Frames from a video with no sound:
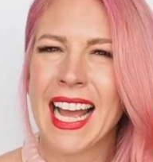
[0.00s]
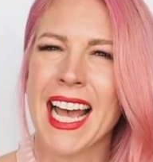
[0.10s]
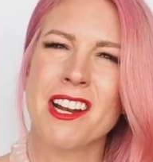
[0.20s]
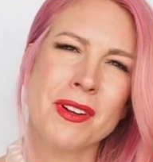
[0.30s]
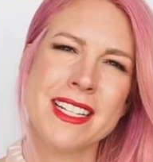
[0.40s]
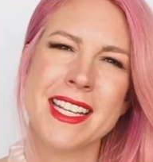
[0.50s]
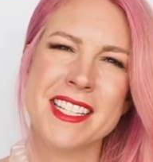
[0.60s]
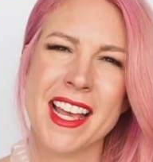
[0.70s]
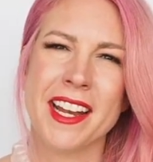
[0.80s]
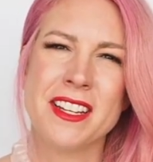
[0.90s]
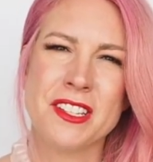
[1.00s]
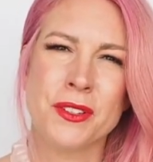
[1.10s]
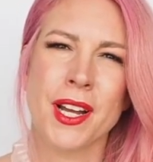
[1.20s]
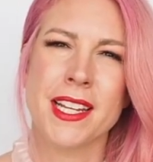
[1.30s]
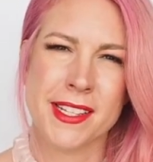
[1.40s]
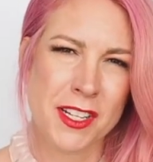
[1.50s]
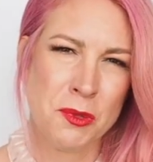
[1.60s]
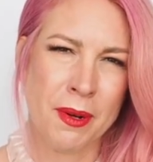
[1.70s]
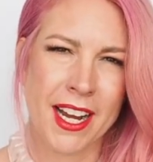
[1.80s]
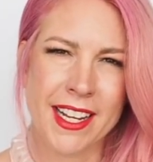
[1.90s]
and I want to teach you how to do a Dutch
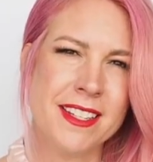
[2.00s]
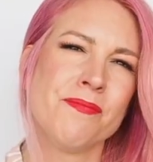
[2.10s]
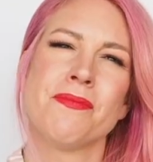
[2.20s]
braid